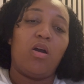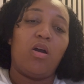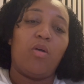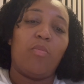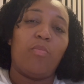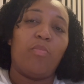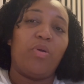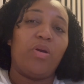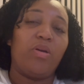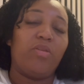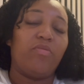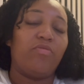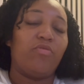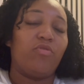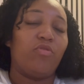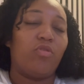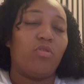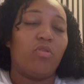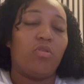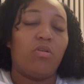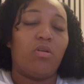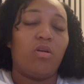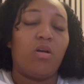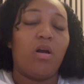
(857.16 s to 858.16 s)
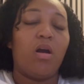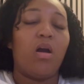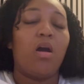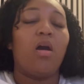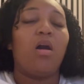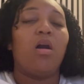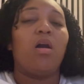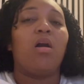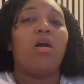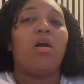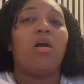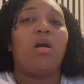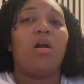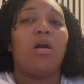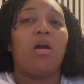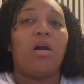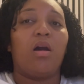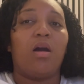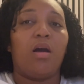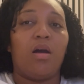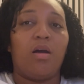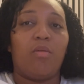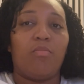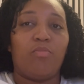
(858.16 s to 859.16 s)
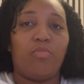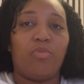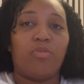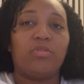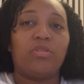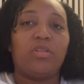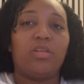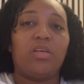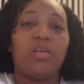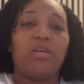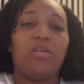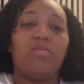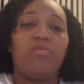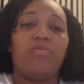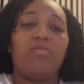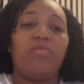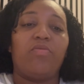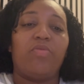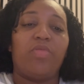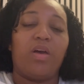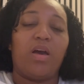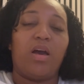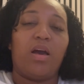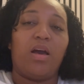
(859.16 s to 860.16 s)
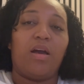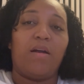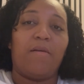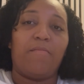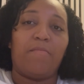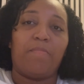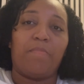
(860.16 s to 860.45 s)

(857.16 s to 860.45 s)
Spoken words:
but if not, I'm positive that